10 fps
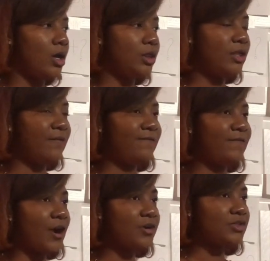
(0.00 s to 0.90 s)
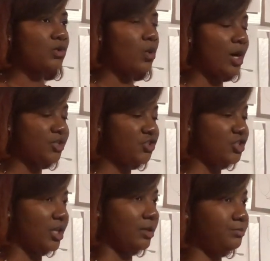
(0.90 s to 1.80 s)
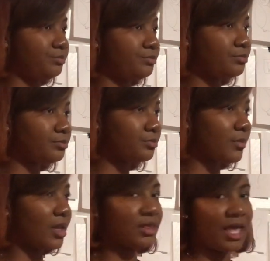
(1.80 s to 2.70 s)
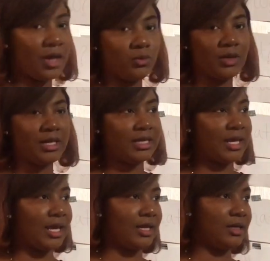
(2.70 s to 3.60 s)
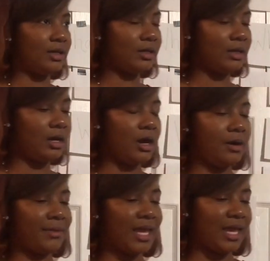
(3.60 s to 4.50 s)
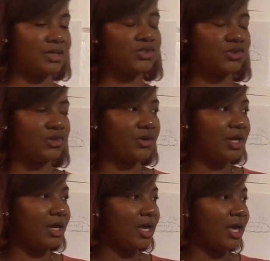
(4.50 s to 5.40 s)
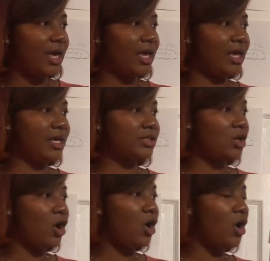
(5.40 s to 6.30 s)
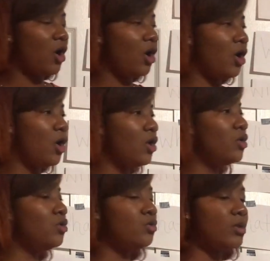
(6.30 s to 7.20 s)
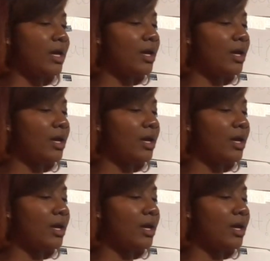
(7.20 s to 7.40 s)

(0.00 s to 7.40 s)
the first question that we can answer is who